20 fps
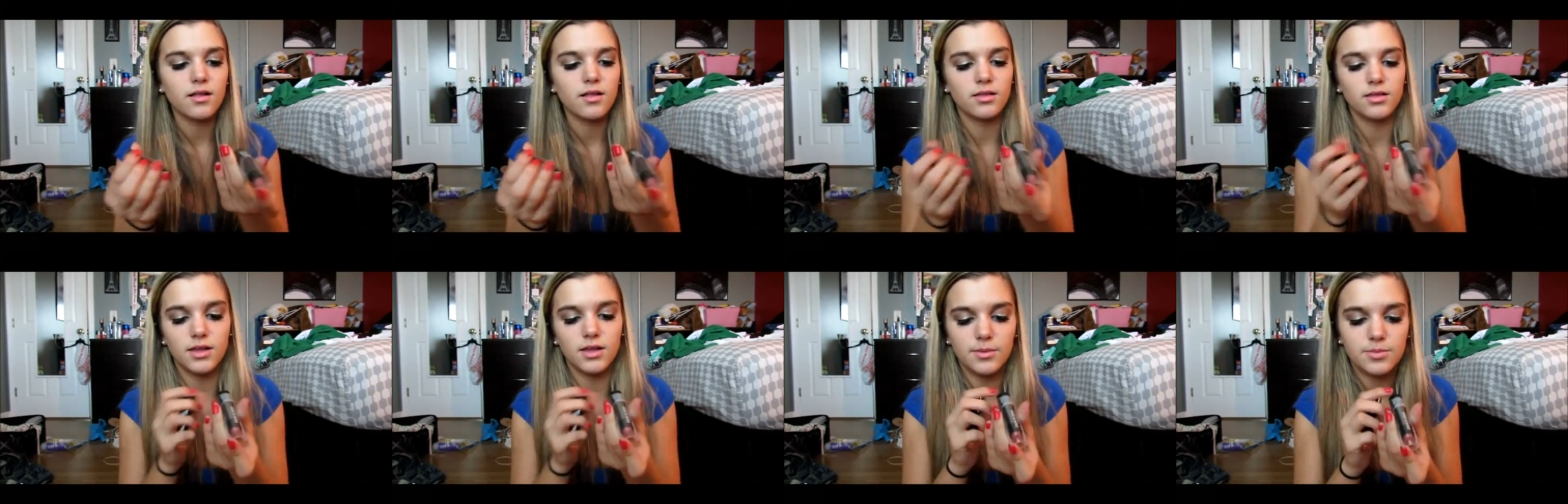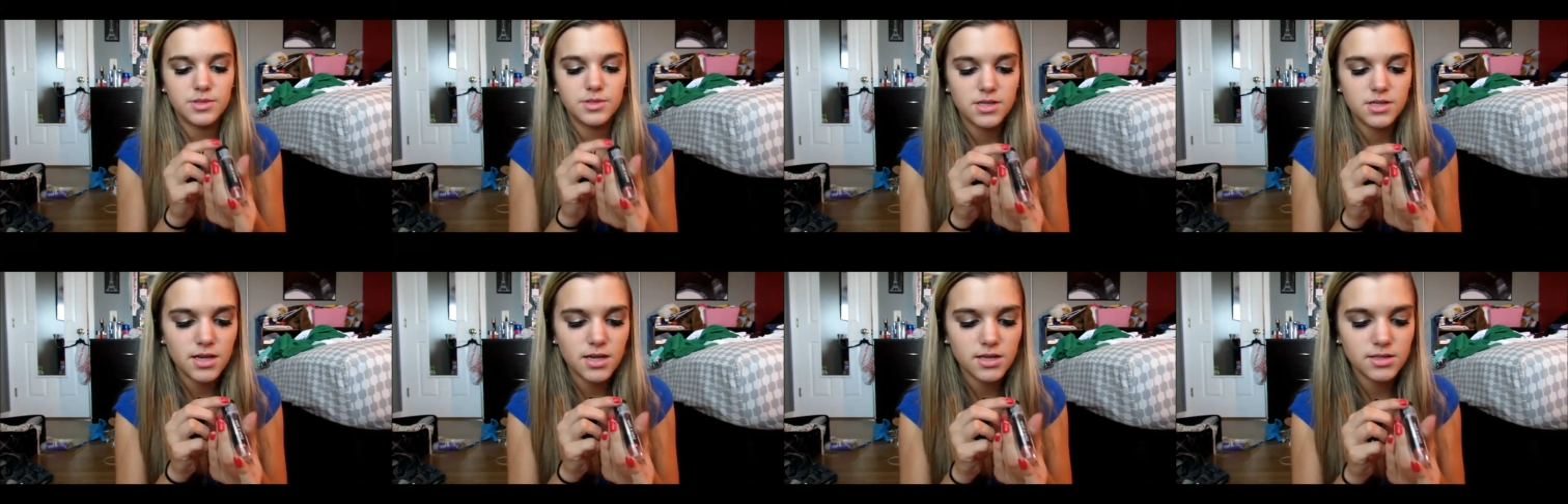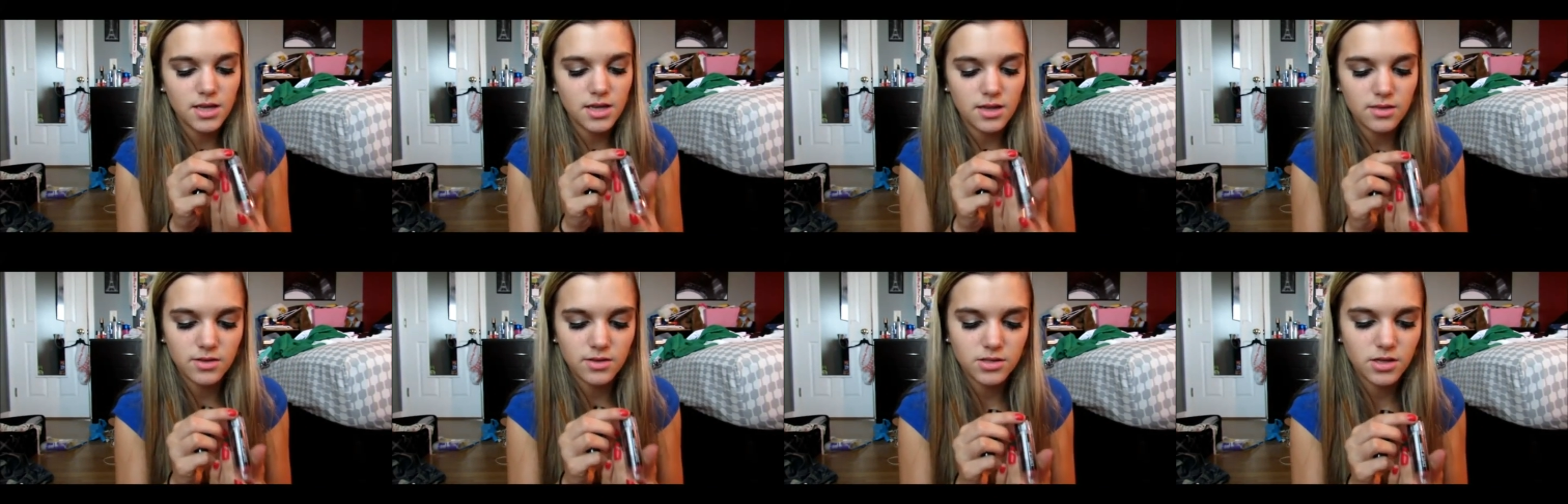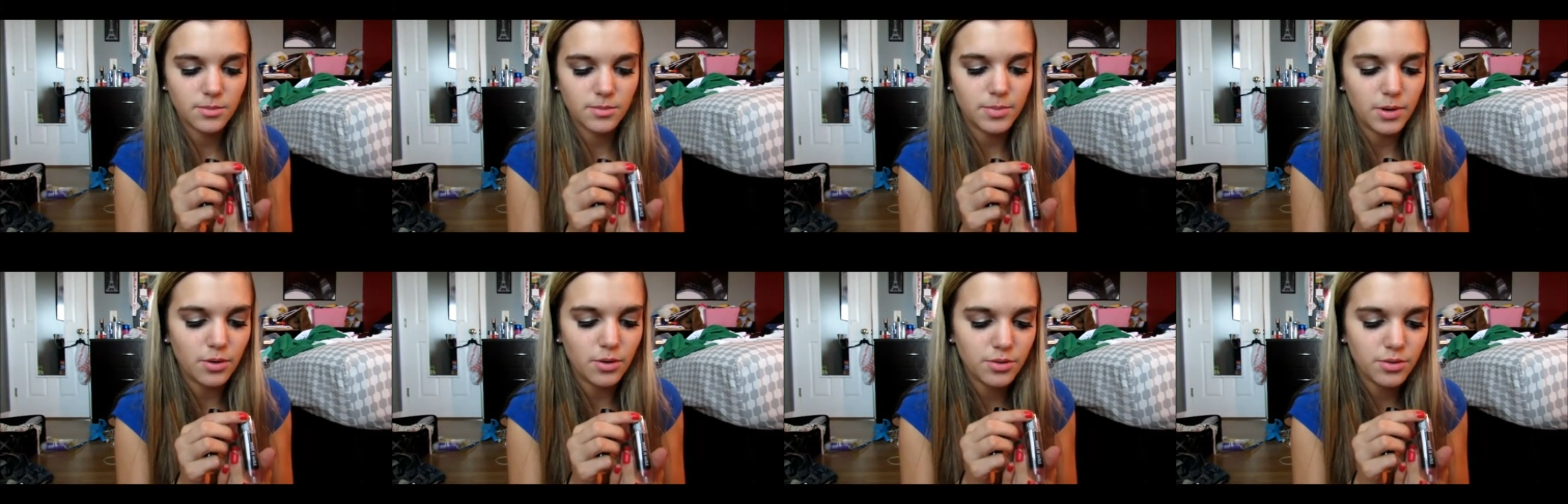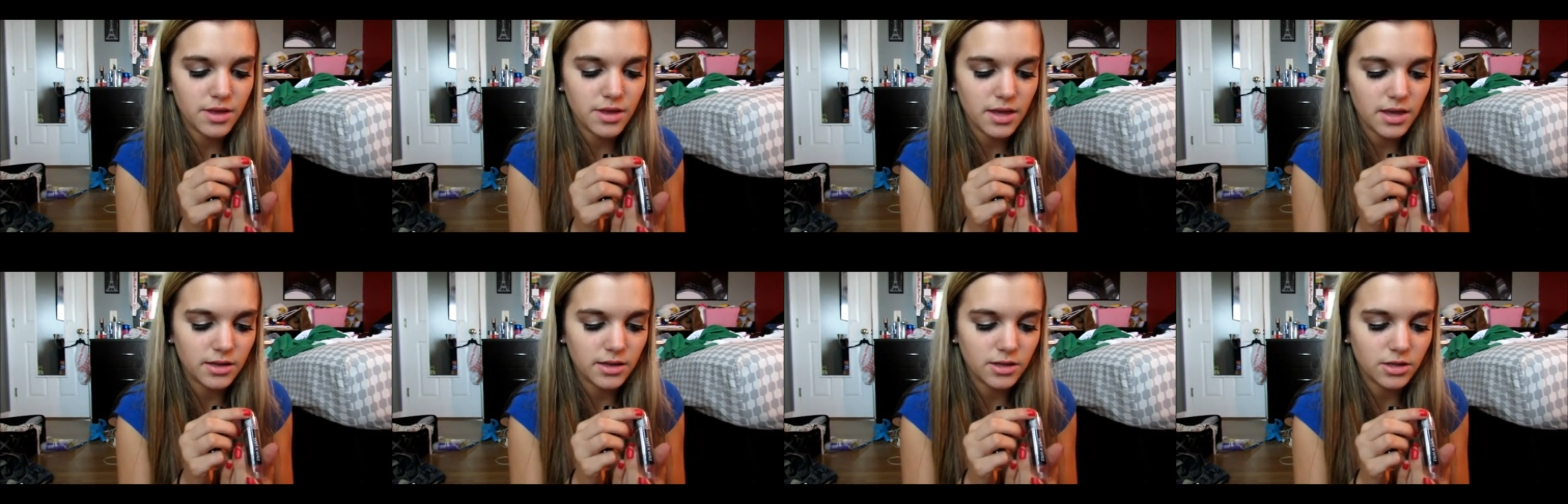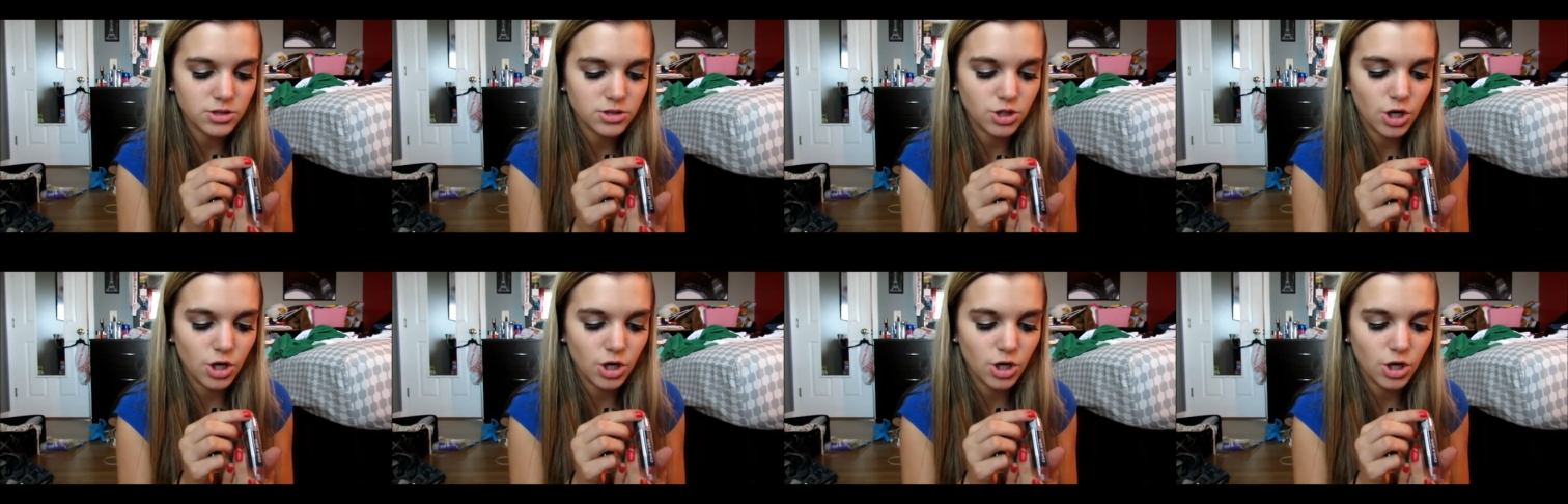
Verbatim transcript: lipsticks, and these are both in